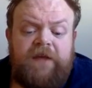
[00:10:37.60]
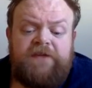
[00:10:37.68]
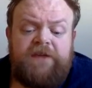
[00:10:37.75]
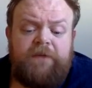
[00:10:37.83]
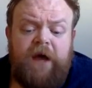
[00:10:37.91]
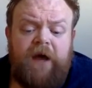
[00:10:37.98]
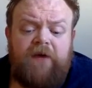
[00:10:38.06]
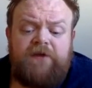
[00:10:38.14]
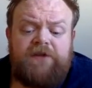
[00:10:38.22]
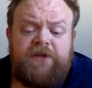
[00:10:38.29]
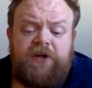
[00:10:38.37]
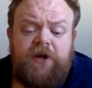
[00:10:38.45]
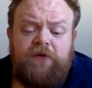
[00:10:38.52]
"It's about
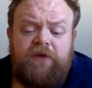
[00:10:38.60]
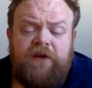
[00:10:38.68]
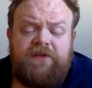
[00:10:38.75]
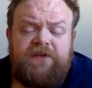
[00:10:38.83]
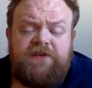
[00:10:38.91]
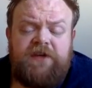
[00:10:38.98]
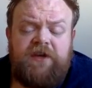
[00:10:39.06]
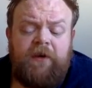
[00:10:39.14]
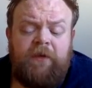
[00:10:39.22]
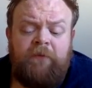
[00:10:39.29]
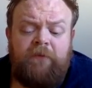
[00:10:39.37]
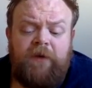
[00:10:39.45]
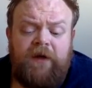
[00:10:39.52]
as curious as it
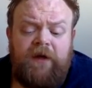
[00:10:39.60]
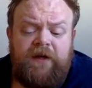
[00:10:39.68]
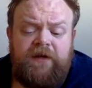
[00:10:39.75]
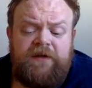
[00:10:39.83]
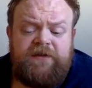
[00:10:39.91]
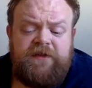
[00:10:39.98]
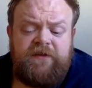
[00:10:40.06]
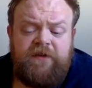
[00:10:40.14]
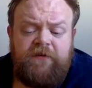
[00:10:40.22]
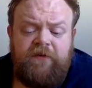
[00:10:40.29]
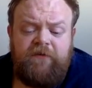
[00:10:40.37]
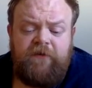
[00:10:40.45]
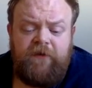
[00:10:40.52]
can be," said the
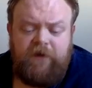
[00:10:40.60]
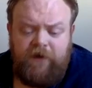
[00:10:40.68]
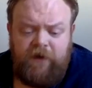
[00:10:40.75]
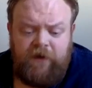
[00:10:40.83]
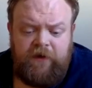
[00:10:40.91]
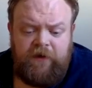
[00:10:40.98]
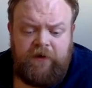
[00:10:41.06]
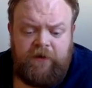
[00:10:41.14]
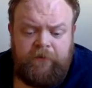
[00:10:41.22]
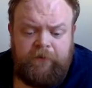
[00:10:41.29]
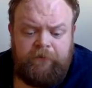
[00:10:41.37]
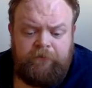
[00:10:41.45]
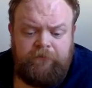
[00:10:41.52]
Gryphon.
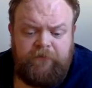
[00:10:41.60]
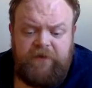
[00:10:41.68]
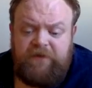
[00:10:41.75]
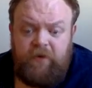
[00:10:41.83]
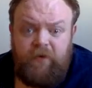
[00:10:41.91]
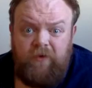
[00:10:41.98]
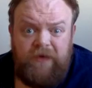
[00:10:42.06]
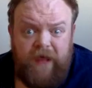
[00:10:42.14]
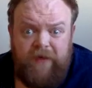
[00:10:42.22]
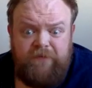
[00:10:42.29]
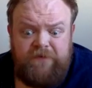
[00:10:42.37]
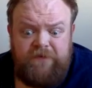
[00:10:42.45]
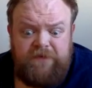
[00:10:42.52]
"It all
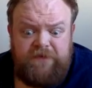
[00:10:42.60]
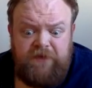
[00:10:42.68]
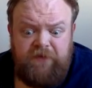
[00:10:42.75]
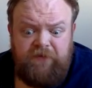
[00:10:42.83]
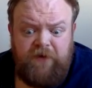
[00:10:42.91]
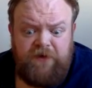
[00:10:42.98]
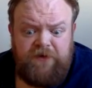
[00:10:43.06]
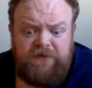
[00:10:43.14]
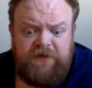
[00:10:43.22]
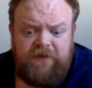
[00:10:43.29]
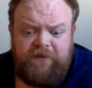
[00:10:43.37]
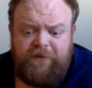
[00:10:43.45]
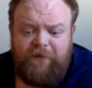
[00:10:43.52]
came
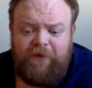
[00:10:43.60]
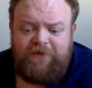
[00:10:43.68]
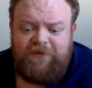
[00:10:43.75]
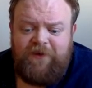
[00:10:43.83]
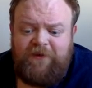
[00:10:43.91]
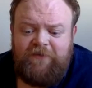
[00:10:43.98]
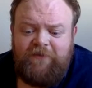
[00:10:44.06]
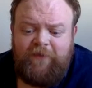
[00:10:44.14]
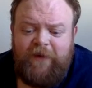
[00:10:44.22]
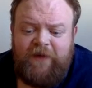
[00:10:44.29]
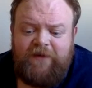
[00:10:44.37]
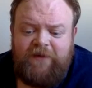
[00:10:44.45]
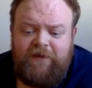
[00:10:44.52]
different," the Mock Turtle
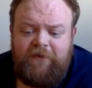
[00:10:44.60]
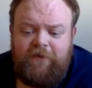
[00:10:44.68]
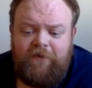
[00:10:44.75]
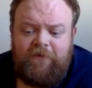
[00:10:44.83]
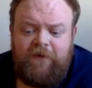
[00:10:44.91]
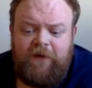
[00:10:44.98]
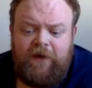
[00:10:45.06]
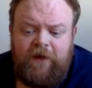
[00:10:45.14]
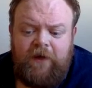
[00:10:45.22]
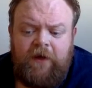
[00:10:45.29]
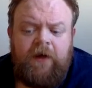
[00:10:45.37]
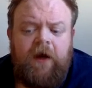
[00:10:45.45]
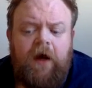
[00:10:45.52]
repeated thoughtfully.
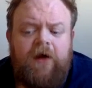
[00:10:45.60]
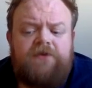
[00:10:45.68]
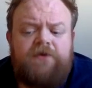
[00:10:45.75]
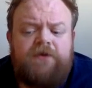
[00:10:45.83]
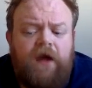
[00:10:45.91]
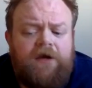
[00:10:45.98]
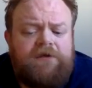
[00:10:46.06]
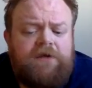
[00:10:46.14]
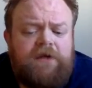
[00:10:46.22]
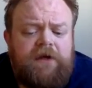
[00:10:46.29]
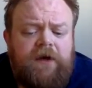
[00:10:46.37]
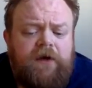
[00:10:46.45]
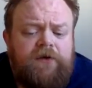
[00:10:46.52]
"I should like to
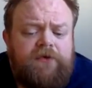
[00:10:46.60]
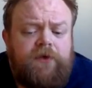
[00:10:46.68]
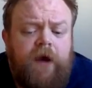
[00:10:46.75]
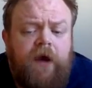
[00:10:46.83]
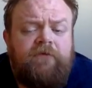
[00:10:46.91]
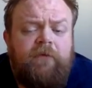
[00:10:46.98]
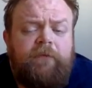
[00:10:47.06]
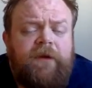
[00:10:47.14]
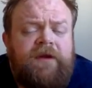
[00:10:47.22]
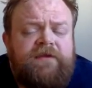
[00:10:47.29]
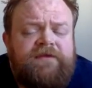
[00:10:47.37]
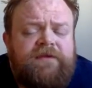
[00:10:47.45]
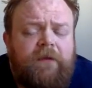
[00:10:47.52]
hear her try and
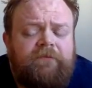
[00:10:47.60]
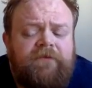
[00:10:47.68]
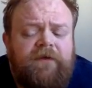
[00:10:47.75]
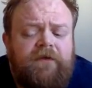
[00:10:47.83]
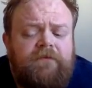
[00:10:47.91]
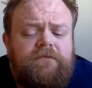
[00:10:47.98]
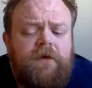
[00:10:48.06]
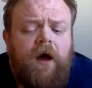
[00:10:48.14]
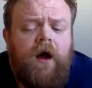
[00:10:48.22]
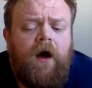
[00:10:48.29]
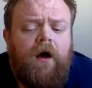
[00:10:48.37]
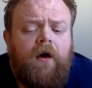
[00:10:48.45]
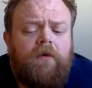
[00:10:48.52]
repeat something
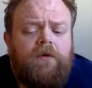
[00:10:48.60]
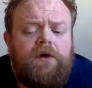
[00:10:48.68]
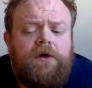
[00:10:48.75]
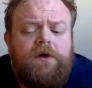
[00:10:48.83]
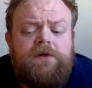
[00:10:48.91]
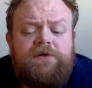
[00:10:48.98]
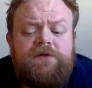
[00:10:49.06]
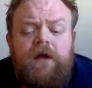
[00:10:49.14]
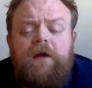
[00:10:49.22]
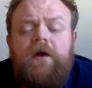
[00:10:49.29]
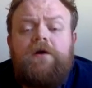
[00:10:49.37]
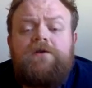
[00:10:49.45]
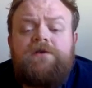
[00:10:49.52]
now.
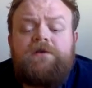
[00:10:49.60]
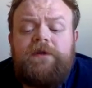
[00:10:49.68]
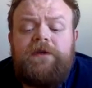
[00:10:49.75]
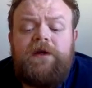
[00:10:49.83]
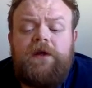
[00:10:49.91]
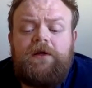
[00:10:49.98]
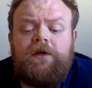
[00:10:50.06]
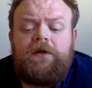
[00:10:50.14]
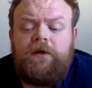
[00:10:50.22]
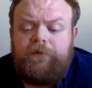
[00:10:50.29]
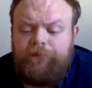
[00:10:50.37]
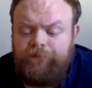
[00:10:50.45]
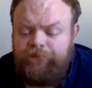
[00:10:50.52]
Tell her to
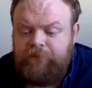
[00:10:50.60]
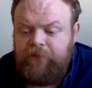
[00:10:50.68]
begin."